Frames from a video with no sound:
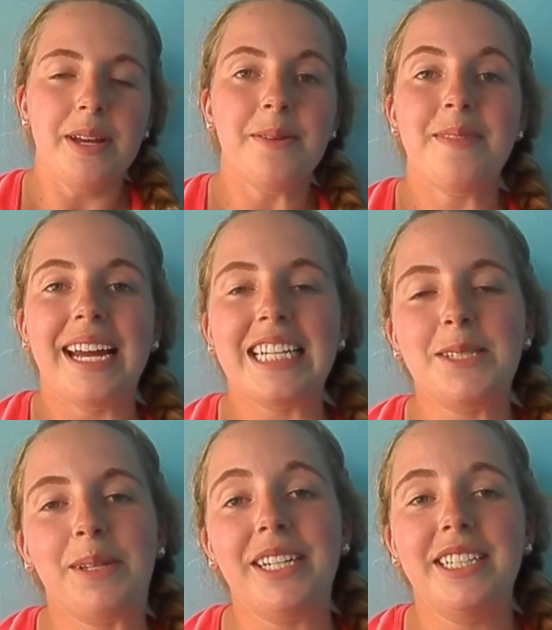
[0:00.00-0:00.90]
My
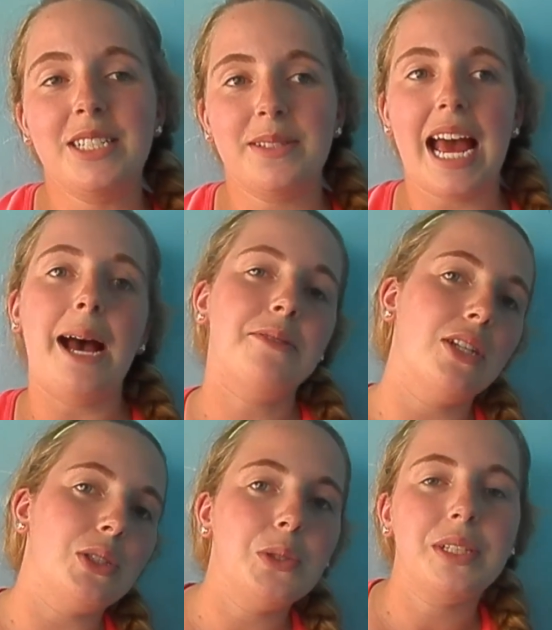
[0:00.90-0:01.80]
experience is
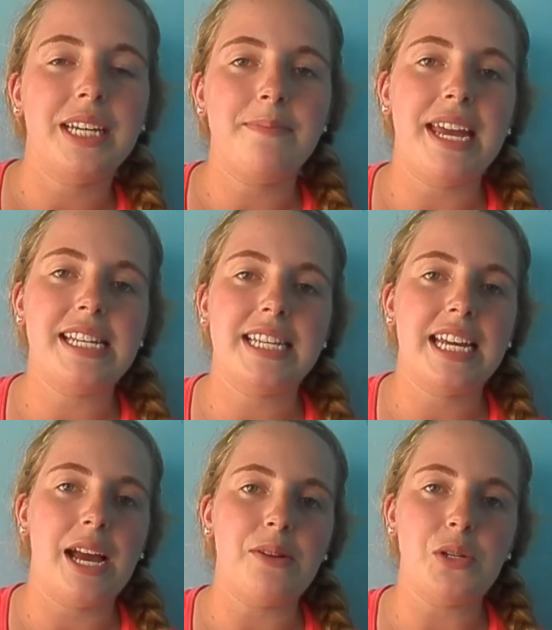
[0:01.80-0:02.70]
absolutely
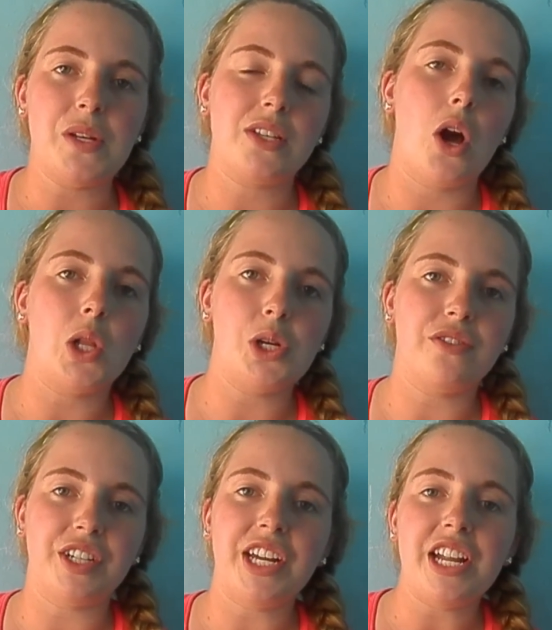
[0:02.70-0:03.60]
amazing. I would do this all
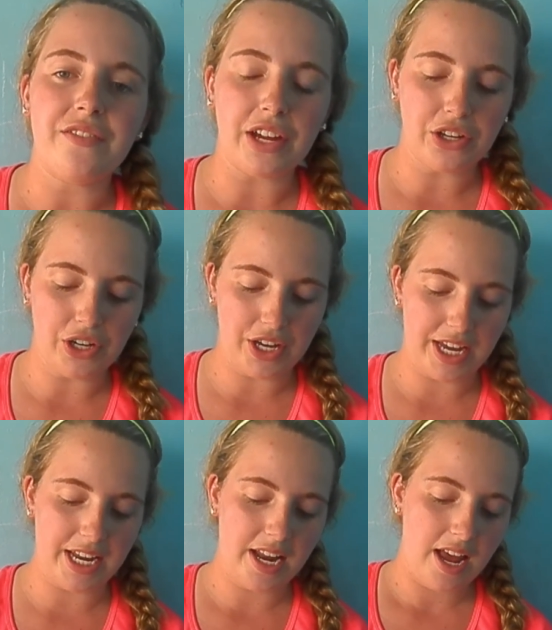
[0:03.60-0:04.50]
over again if I
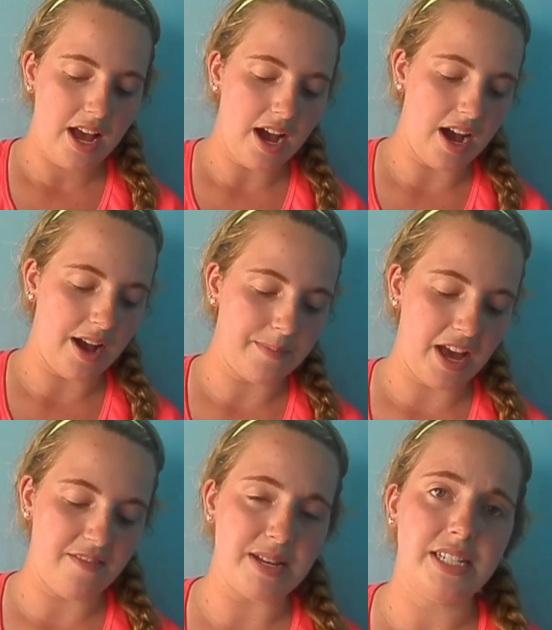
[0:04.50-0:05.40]
could.
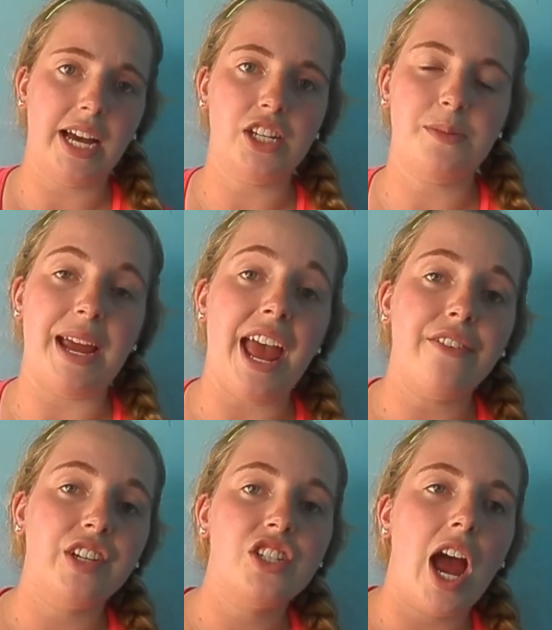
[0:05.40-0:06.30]
I've been touched by
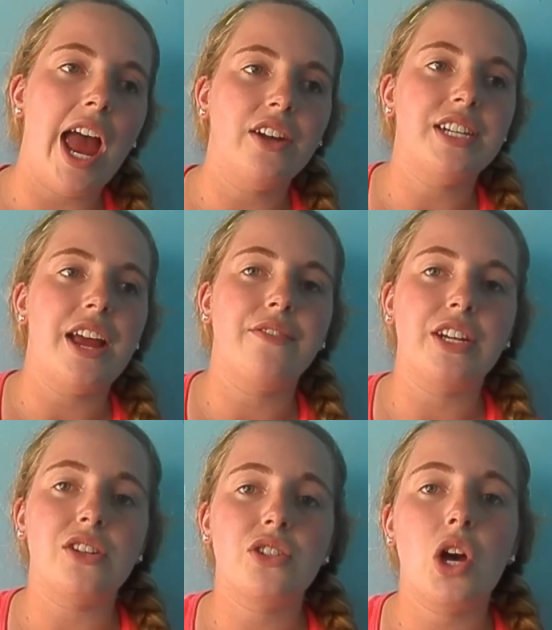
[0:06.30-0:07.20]
every child and every
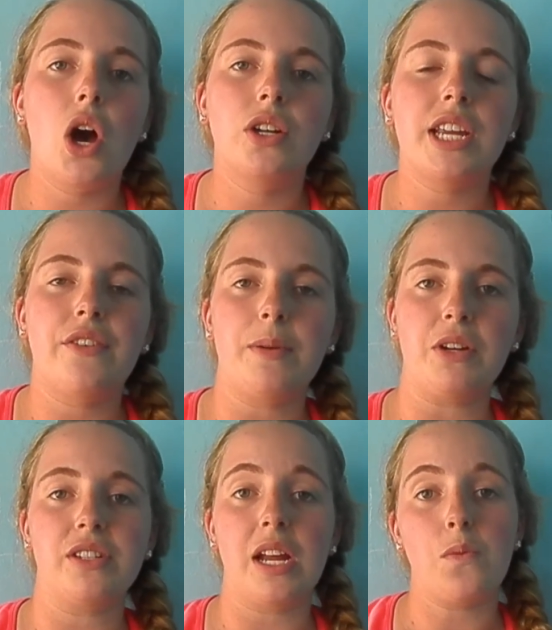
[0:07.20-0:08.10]
adult, every
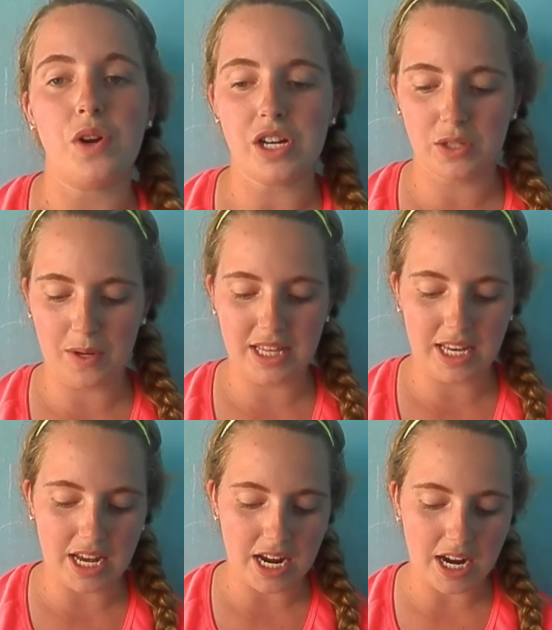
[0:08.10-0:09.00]
person I worked with
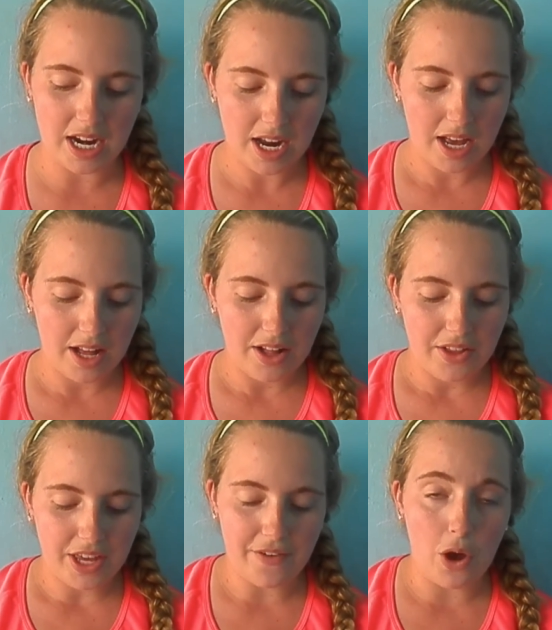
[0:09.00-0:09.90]
here.
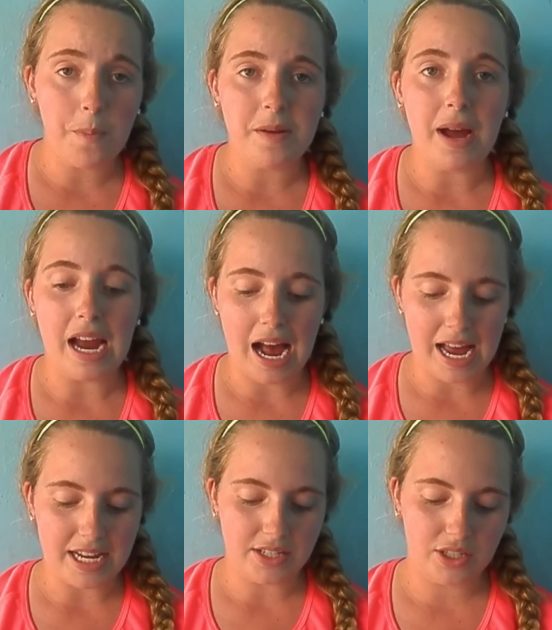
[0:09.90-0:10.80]
They have opened my
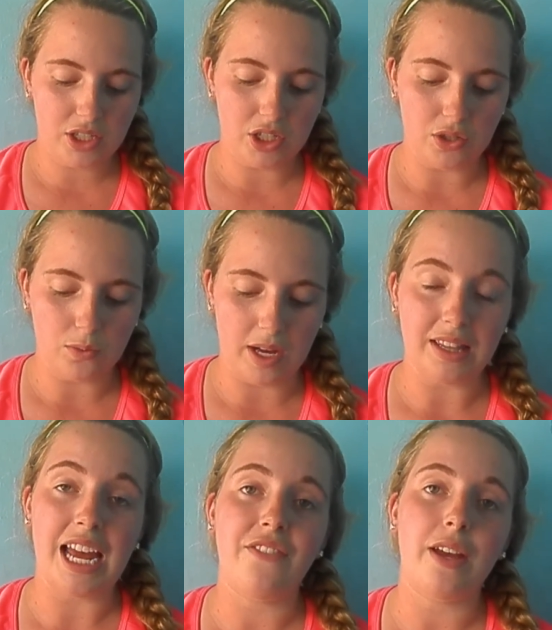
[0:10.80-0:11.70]
eyes to what
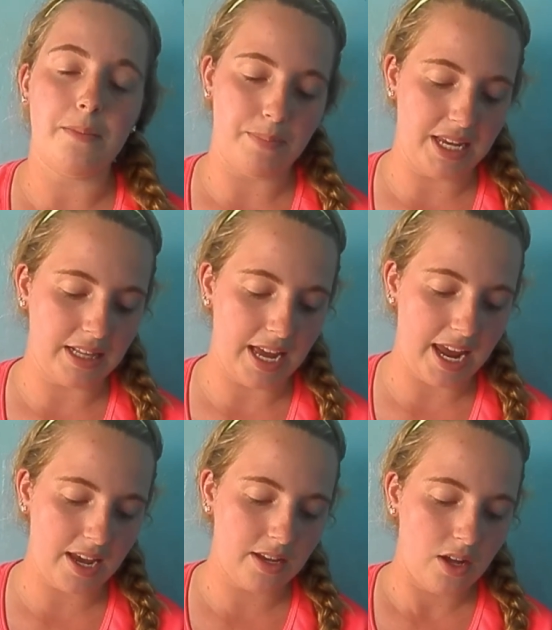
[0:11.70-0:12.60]
life can be
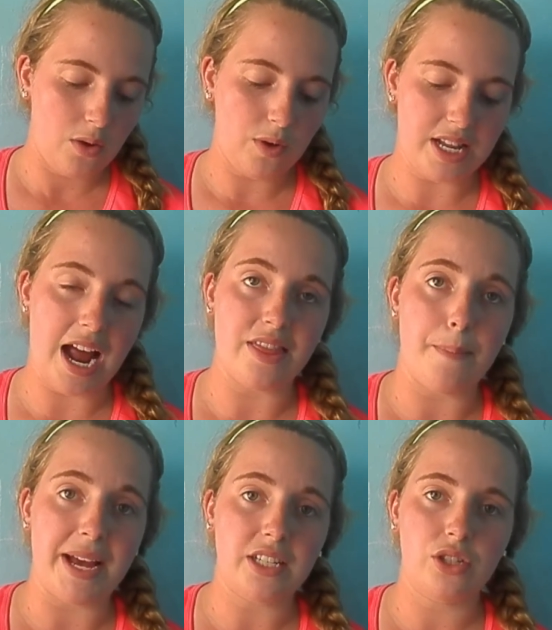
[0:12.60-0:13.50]
like with not the
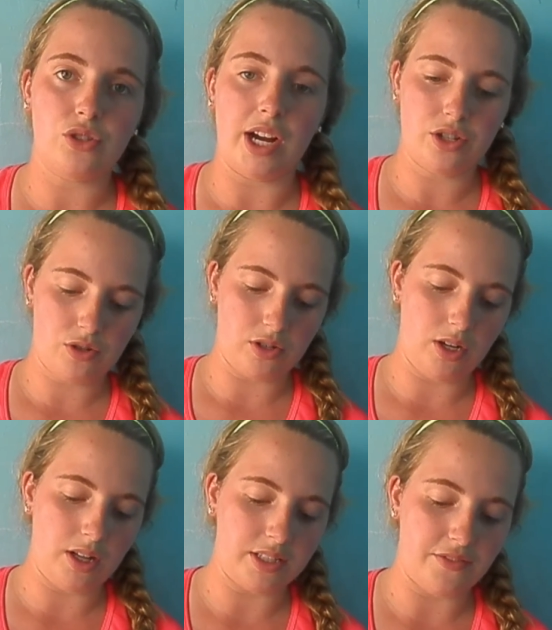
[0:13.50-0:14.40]
best
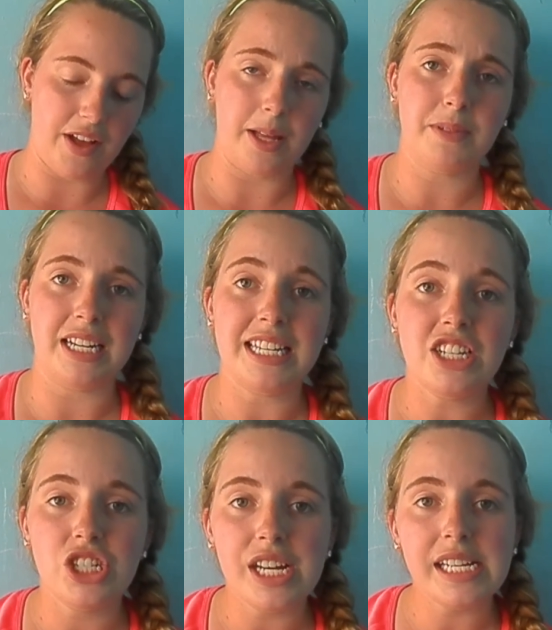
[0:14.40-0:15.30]
structural developed
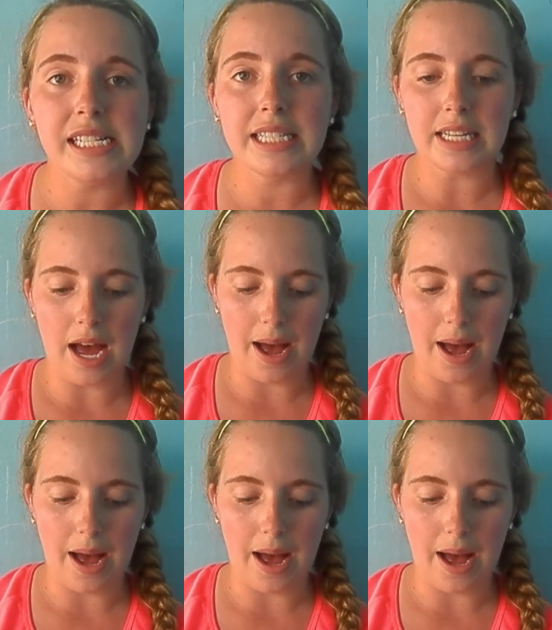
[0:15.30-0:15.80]
conditions,